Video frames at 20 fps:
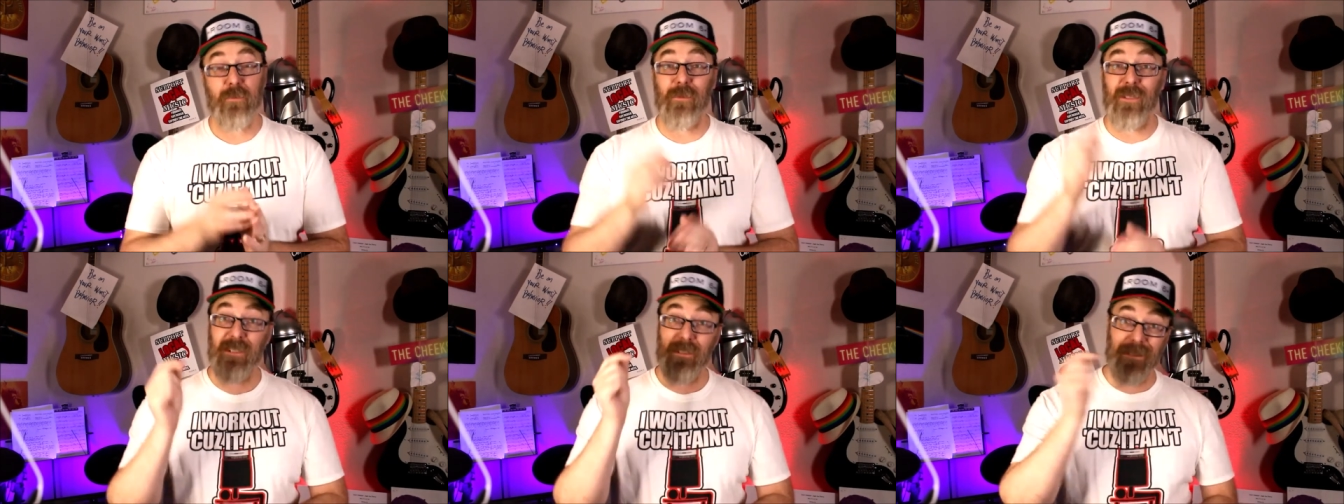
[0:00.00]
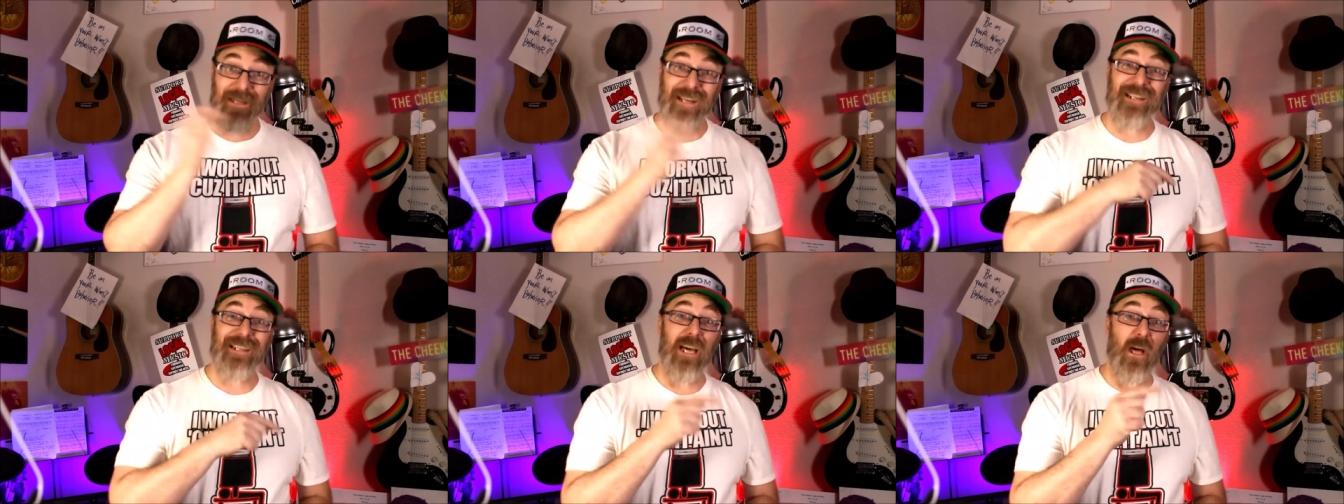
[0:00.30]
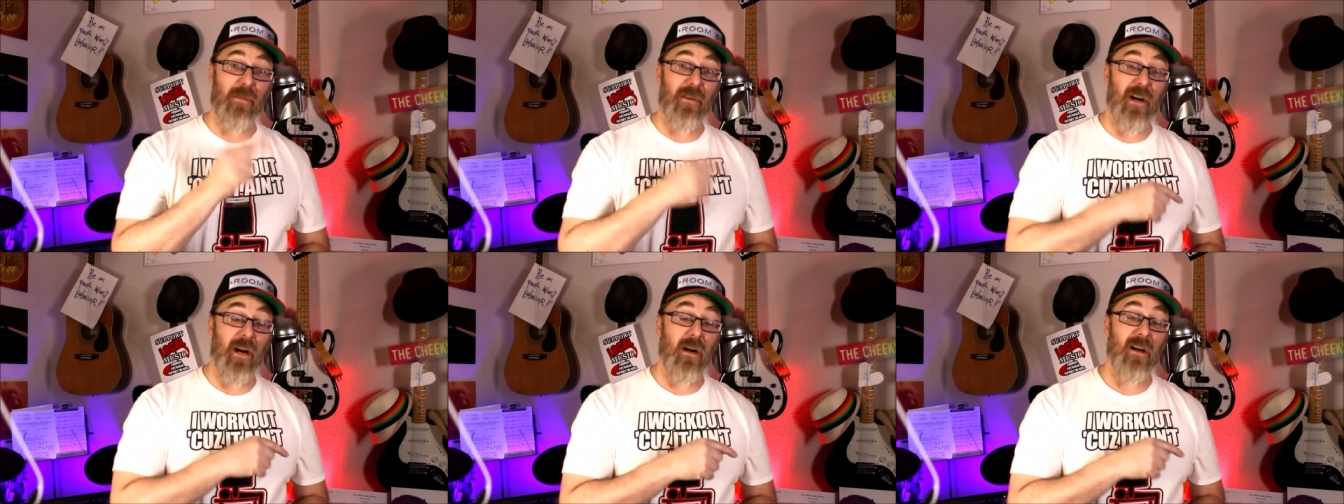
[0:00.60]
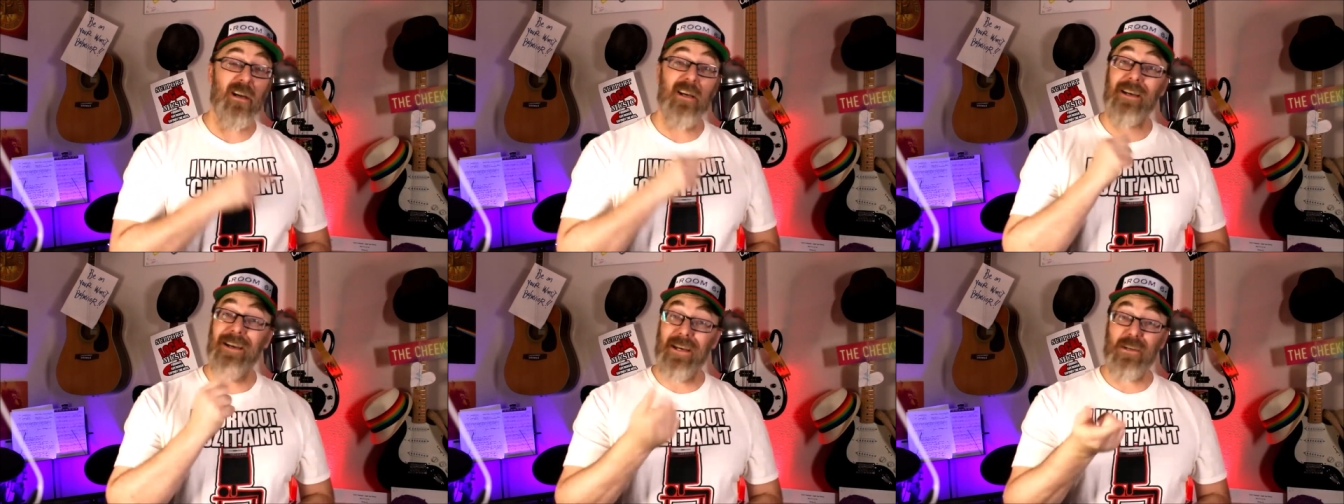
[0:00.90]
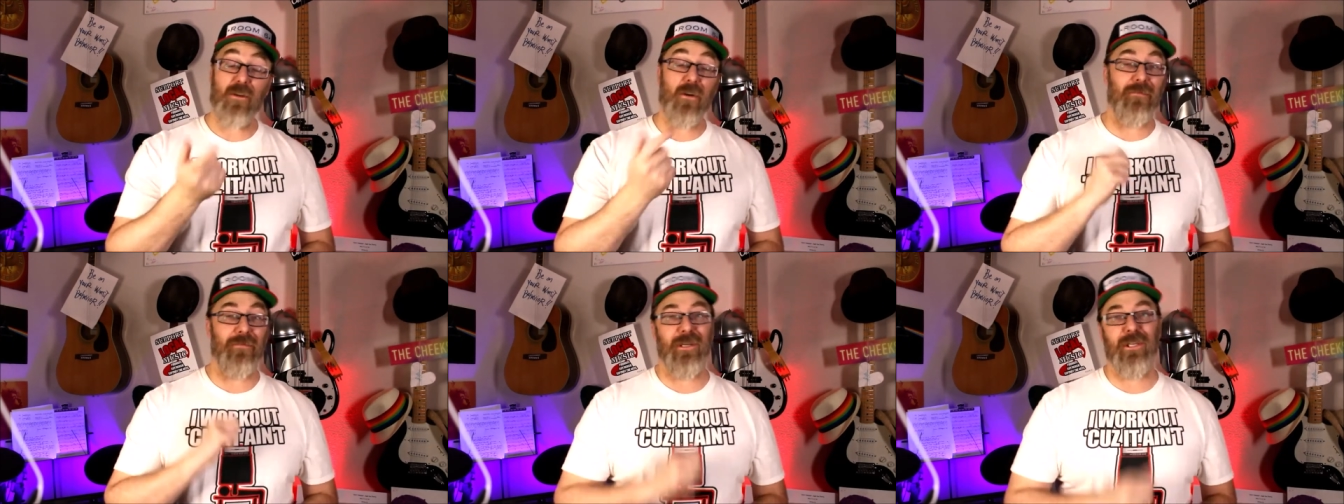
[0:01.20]
Please click down there,
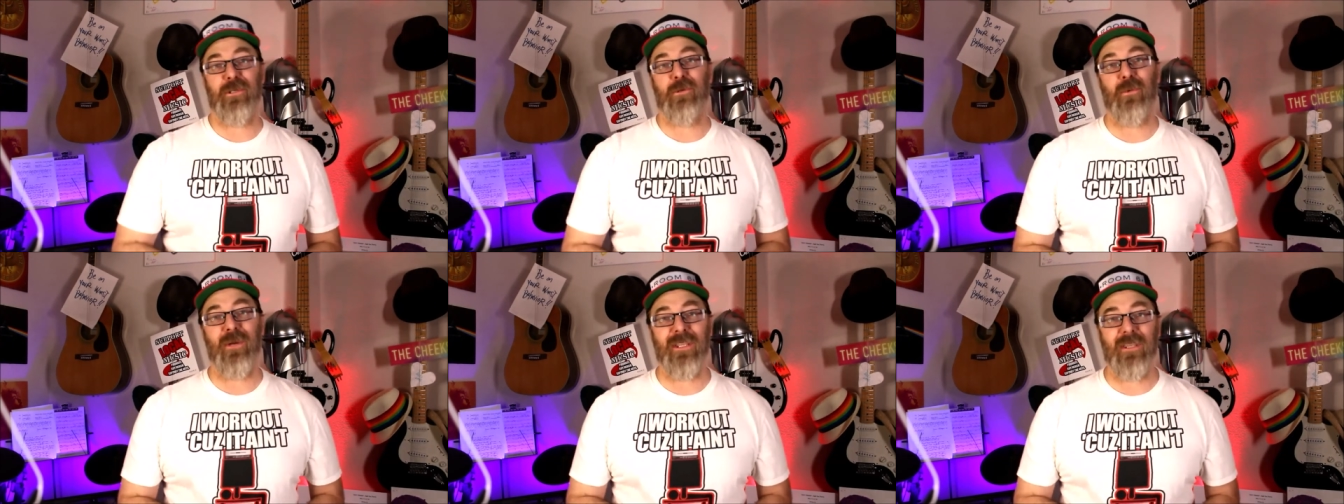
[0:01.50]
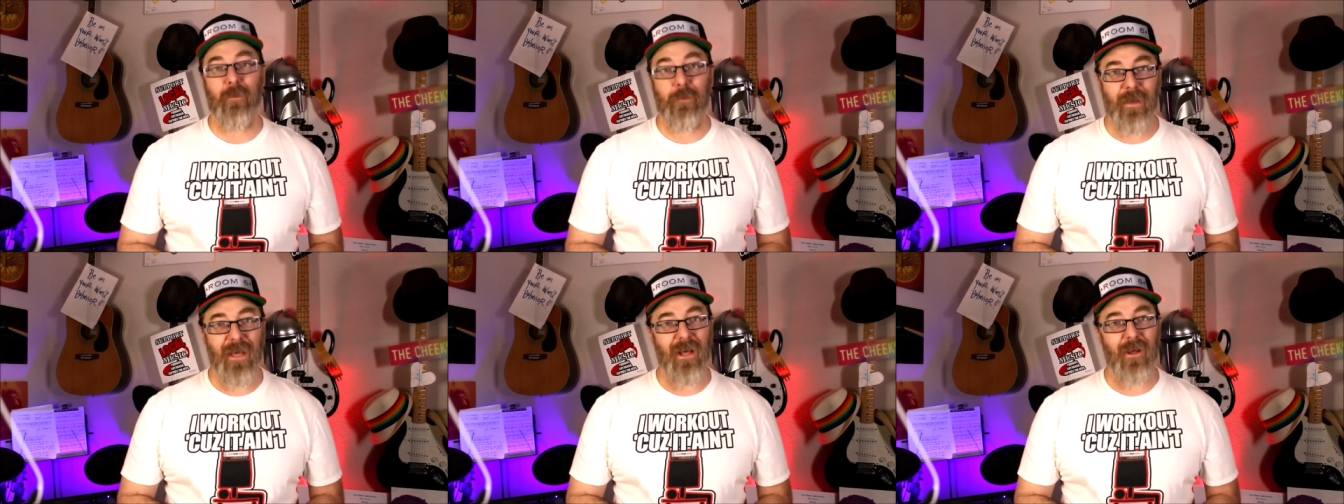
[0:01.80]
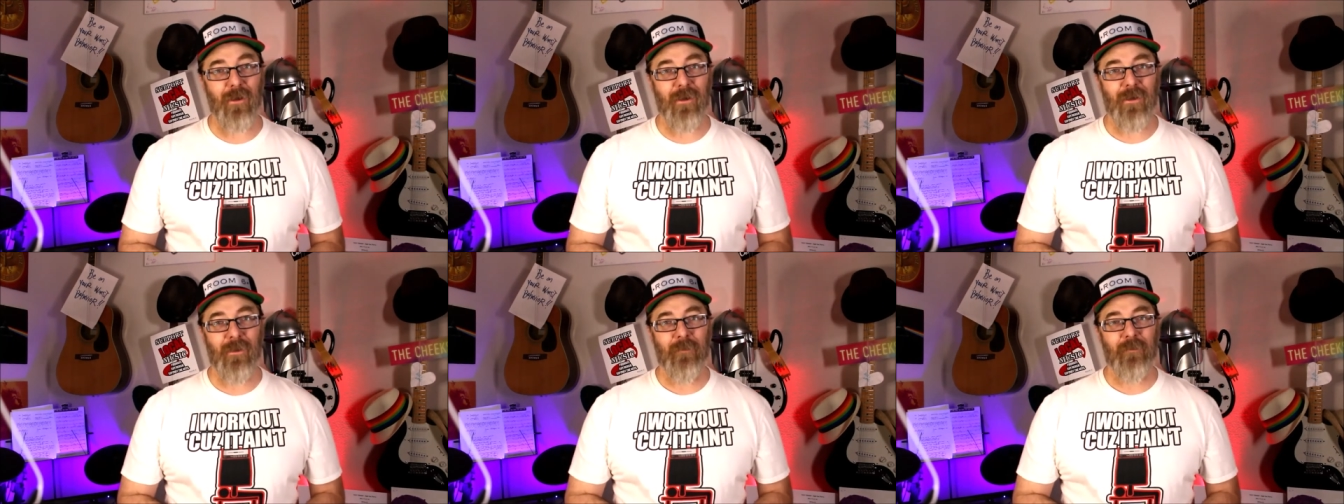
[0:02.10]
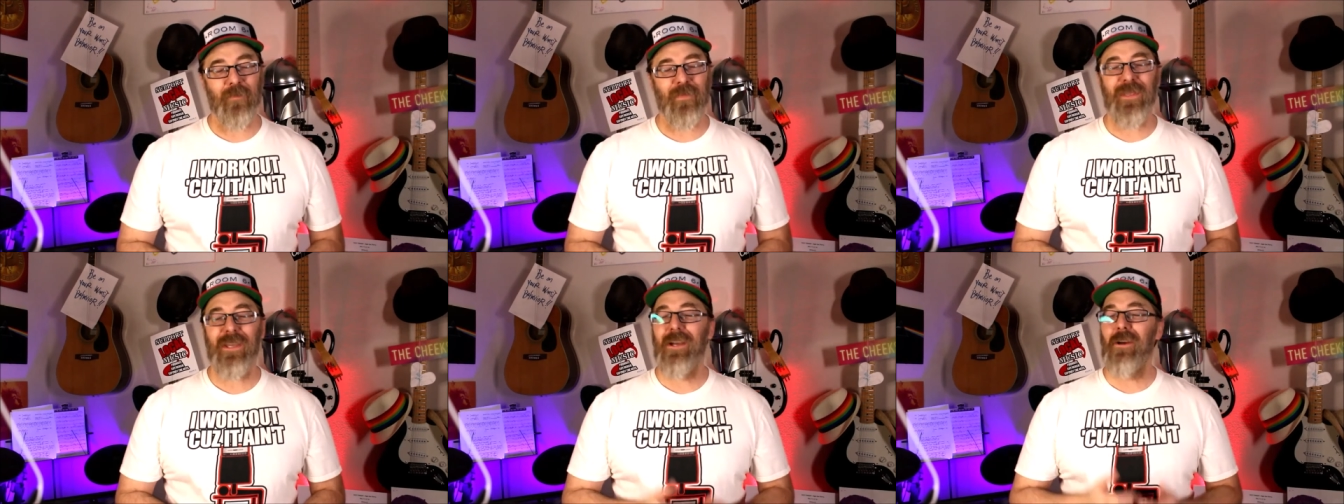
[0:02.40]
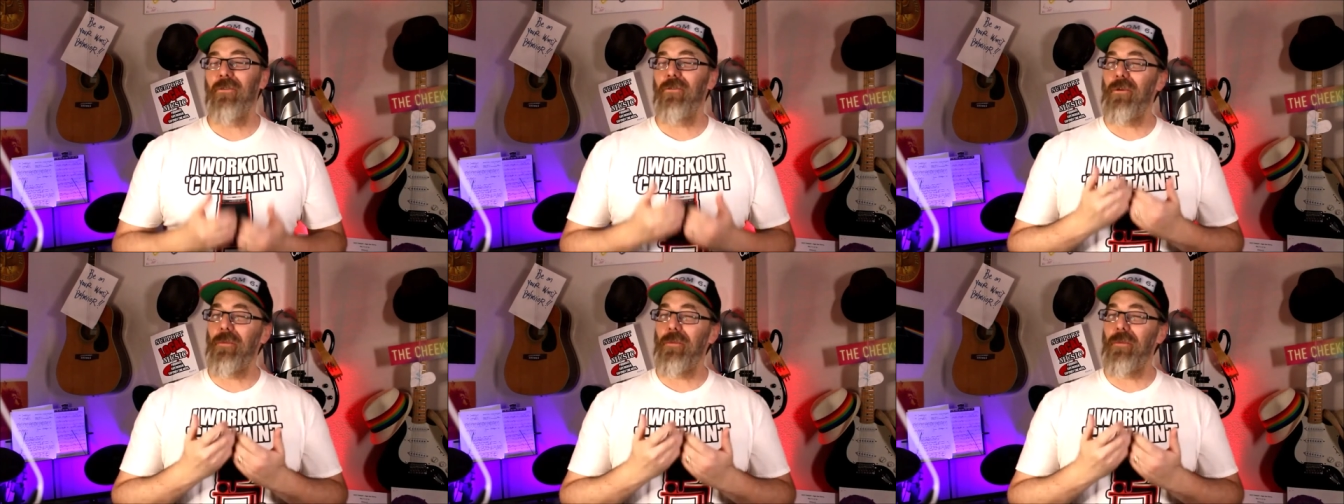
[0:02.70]
and don't forget to ring the bell.